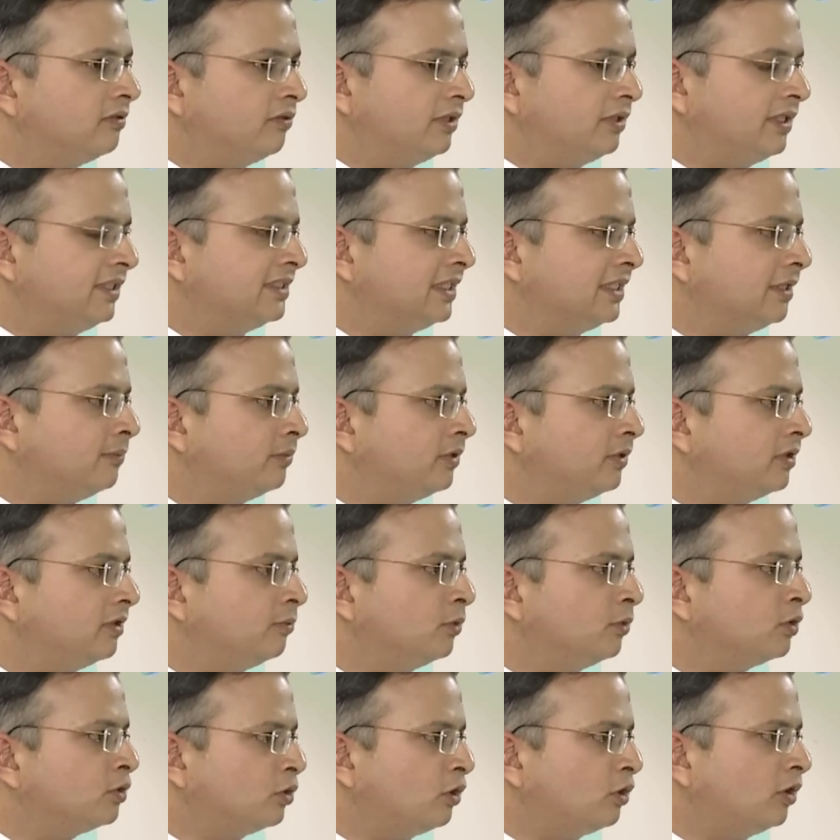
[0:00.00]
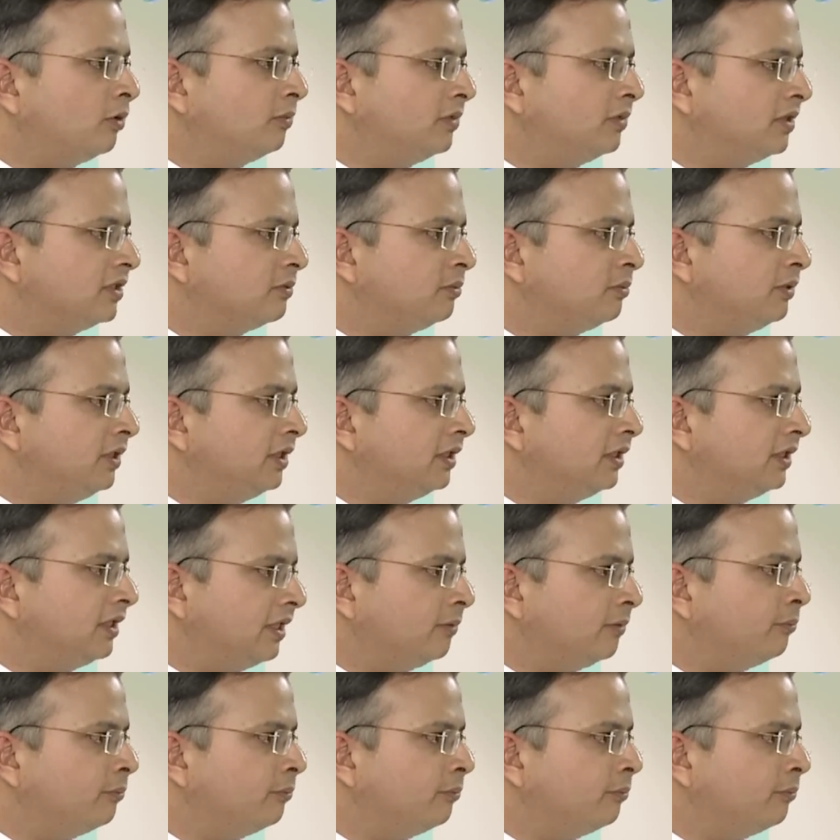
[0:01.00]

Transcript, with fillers: for example, the most common is being an